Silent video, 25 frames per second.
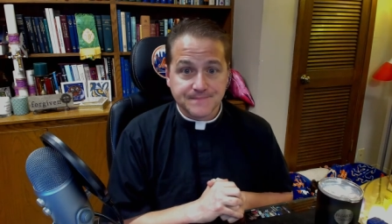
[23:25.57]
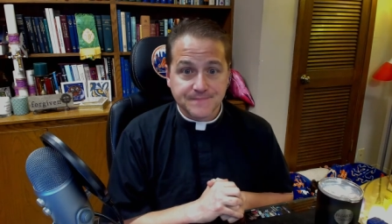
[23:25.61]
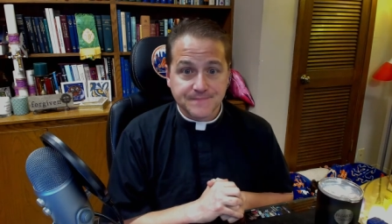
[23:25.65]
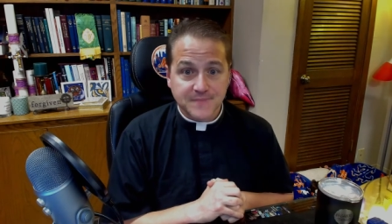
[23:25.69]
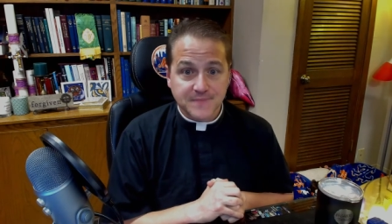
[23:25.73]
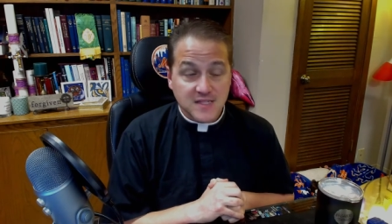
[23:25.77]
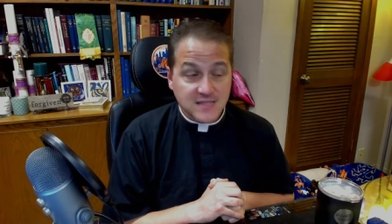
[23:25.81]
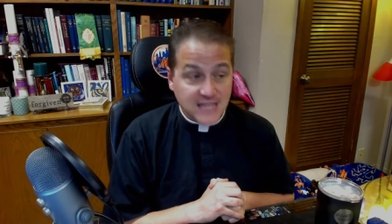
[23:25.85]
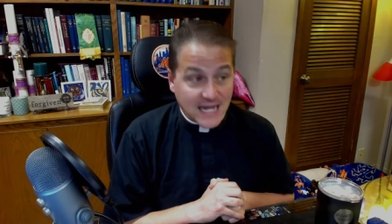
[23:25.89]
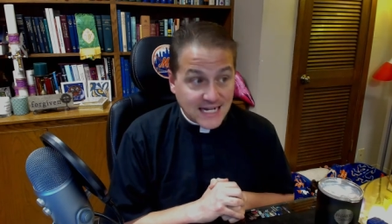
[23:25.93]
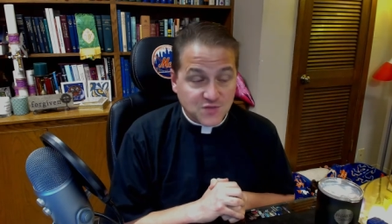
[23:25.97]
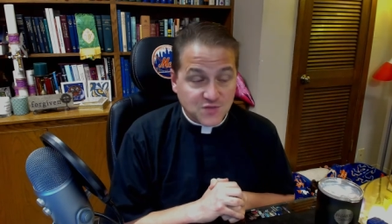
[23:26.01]

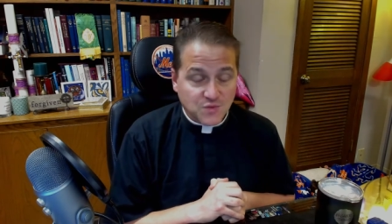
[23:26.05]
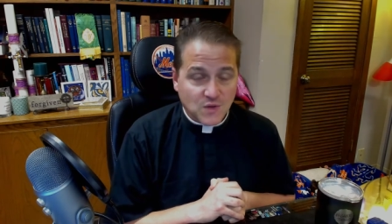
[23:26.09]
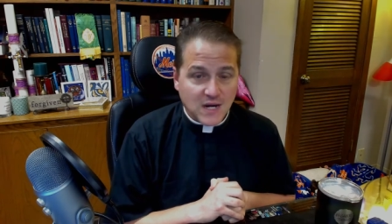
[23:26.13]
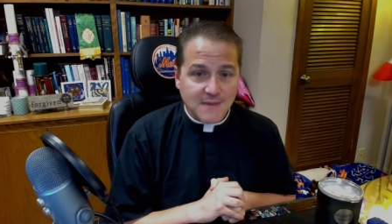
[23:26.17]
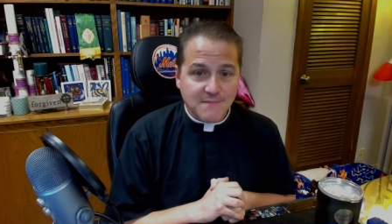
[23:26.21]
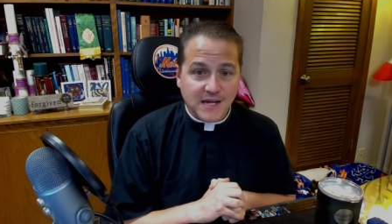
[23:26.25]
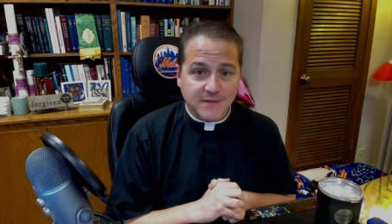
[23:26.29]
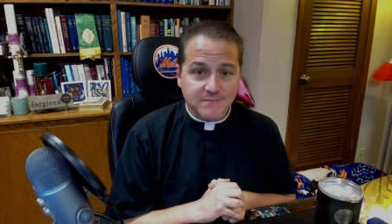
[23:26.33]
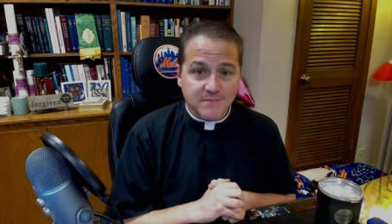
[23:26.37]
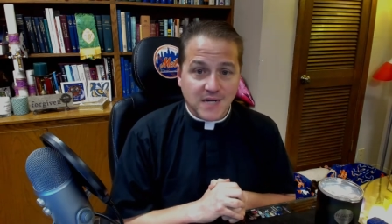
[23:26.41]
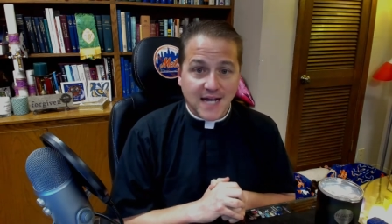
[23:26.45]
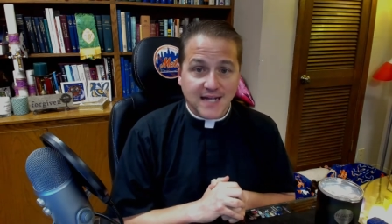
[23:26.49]
That's what I
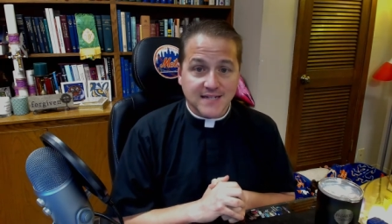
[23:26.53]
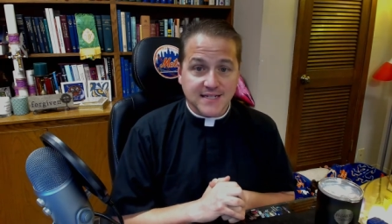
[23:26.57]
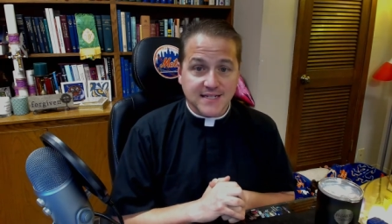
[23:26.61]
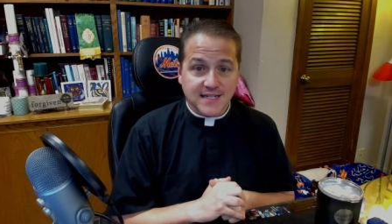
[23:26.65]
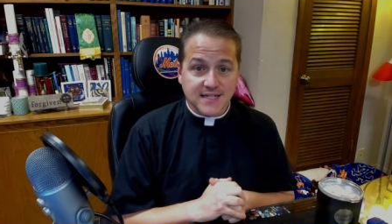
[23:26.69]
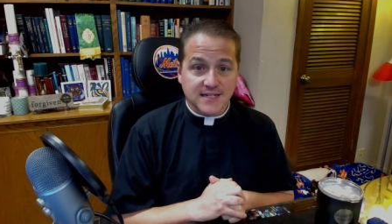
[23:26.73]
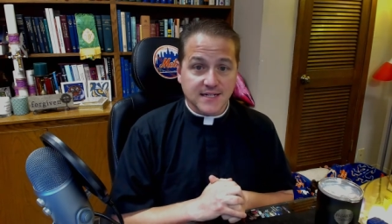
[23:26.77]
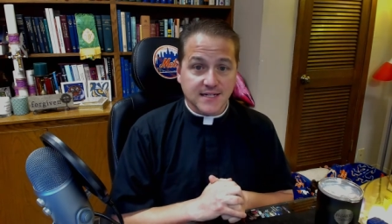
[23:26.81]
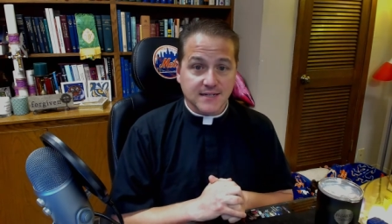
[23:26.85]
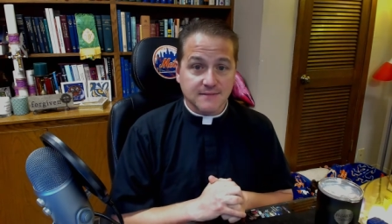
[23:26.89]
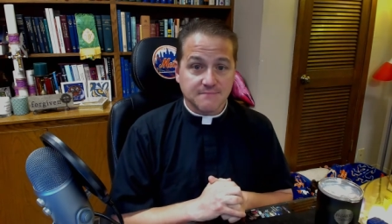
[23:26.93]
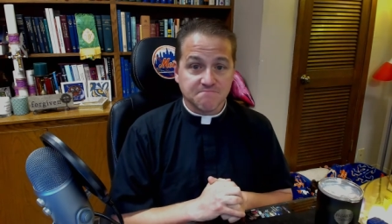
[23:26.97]
make my
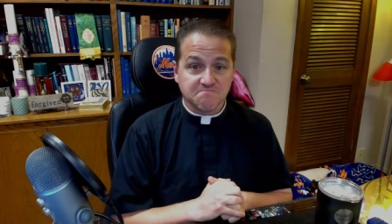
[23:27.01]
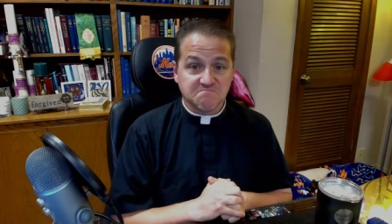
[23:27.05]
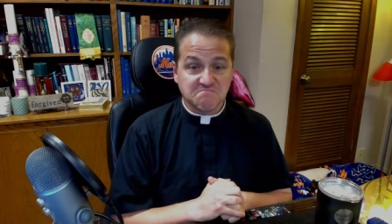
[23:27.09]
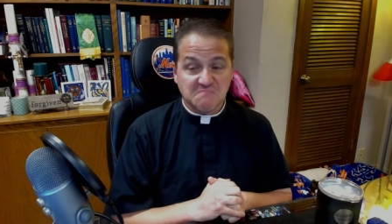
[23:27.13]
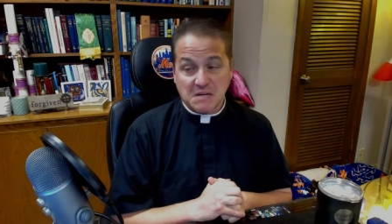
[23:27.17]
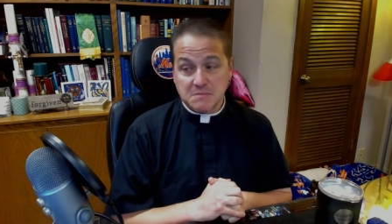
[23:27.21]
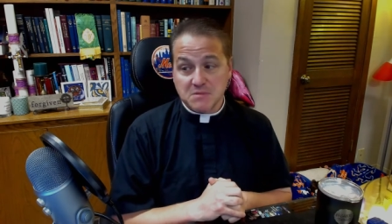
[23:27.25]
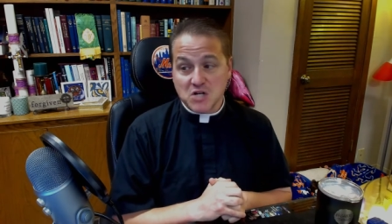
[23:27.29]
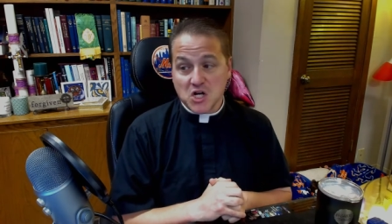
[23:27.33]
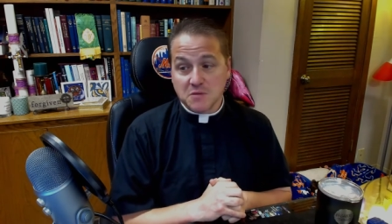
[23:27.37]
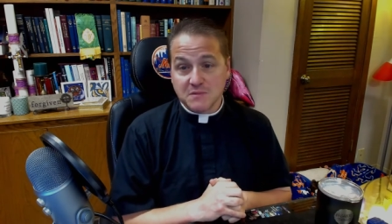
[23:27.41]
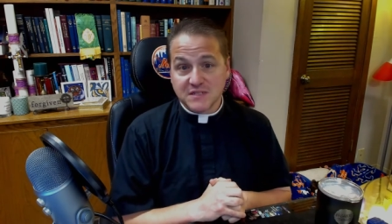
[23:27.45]
identity.
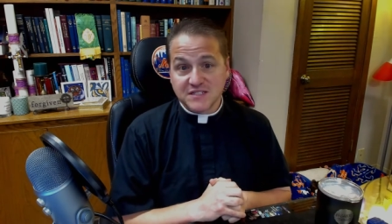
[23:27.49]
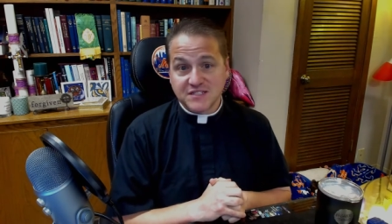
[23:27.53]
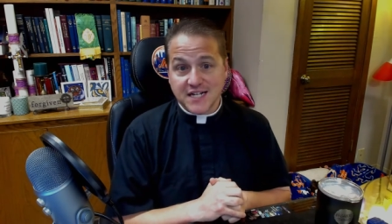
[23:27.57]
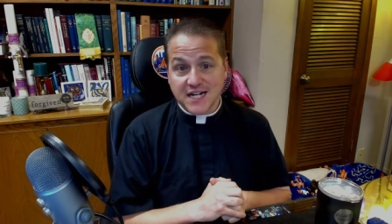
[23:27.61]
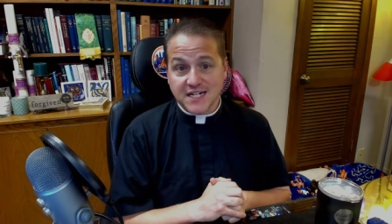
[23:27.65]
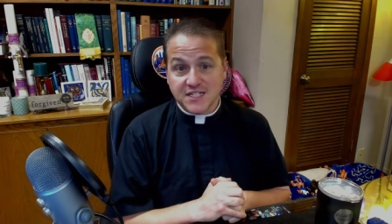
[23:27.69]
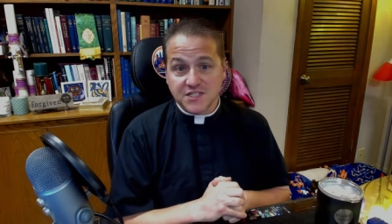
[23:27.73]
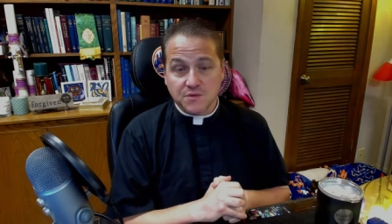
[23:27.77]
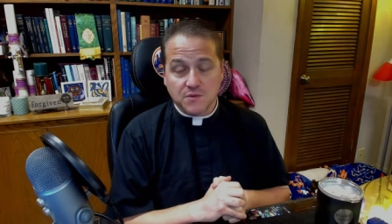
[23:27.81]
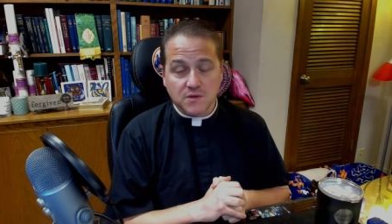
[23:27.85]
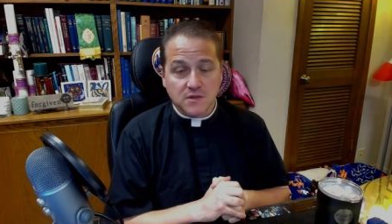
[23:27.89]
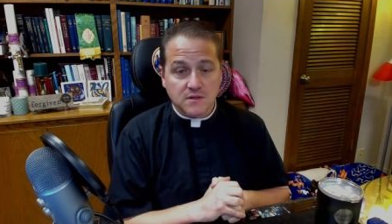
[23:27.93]
I'm a
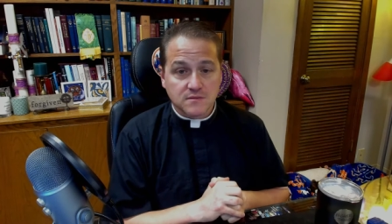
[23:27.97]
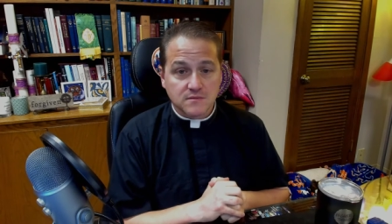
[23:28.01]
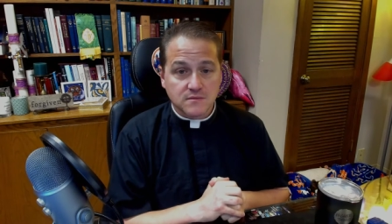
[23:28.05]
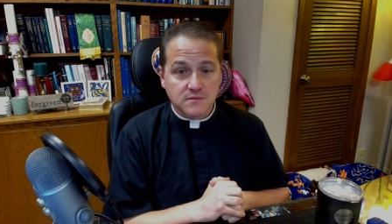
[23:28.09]
homosexual.